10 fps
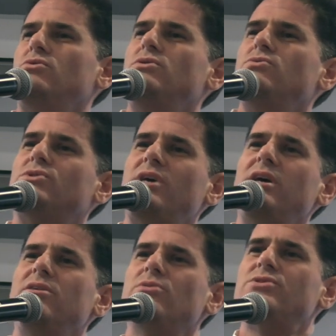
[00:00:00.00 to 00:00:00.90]
do you
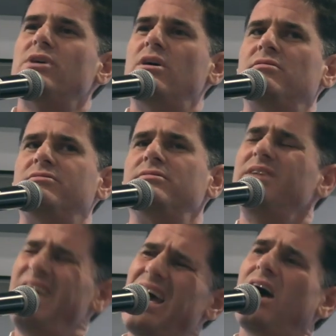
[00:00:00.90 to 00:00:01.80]
say to yourself,
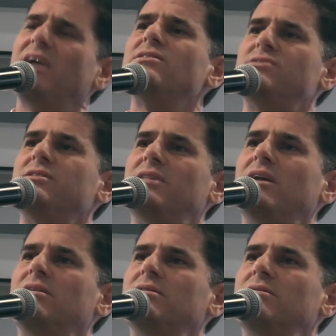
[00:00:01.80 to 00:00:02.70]
yeah, I can see
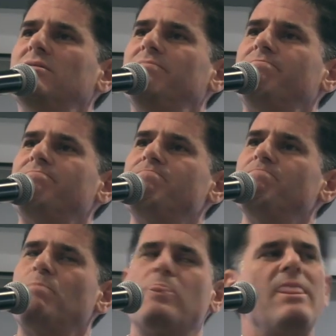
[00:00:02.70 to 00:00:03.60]
that?
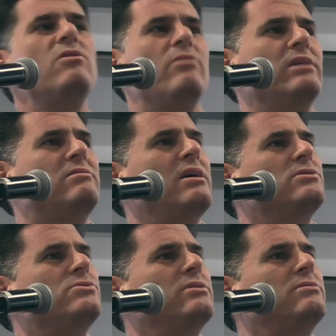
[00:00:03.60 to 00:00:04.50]
Then you're anti
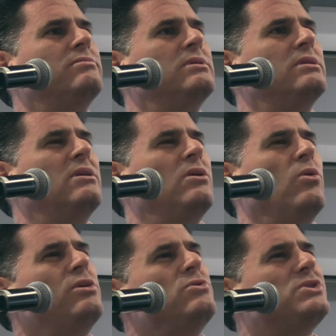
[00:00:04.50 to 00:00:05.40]
Israel.
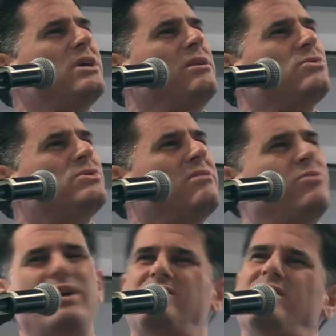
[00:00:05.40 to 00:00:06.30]
Or do you say to
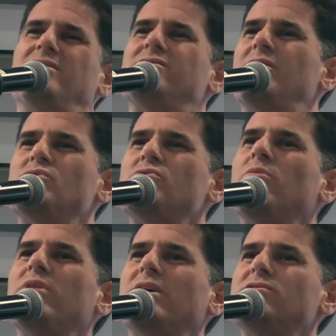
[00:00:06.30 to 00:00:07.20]
yourself, wait a second, something's
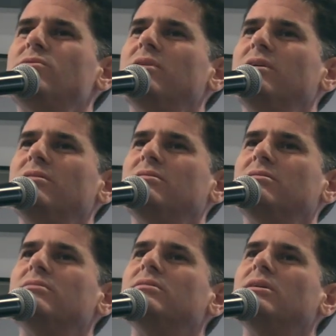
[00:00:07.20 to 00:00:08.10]
wrong with that story?
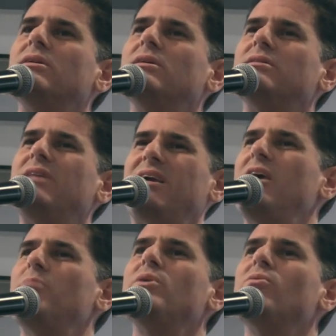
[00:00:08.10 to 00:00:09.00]
That
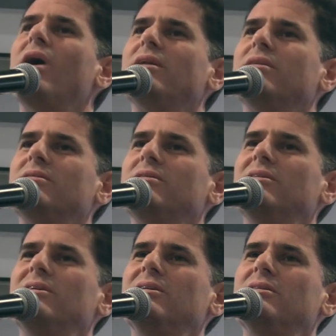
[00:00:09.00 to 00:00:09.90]
can't be right.
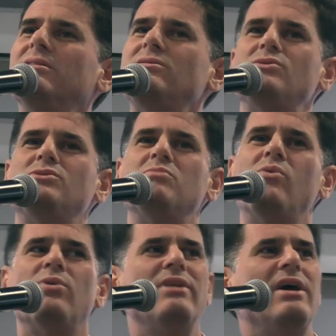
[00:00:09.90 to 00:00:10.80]
This is a
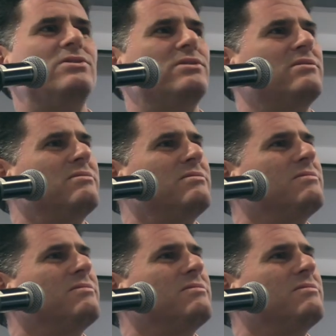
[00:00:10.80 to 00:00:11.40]
moral nation.